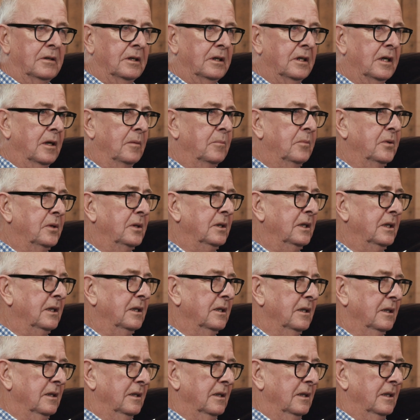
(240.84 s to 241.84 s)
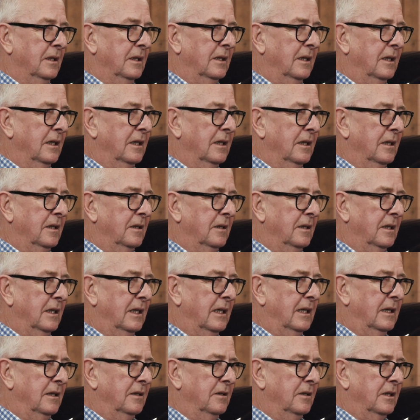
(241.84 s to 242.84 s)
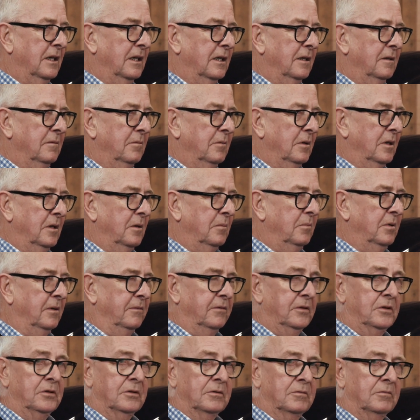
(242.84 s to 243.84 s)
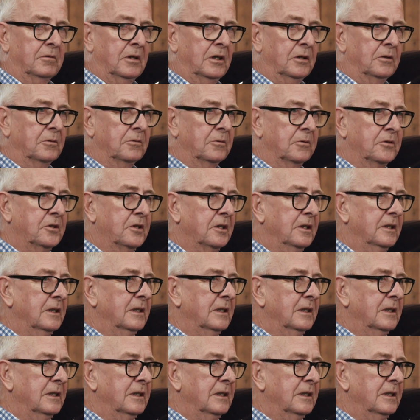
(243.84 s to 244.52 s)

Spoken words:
of the company and had pivotal roles.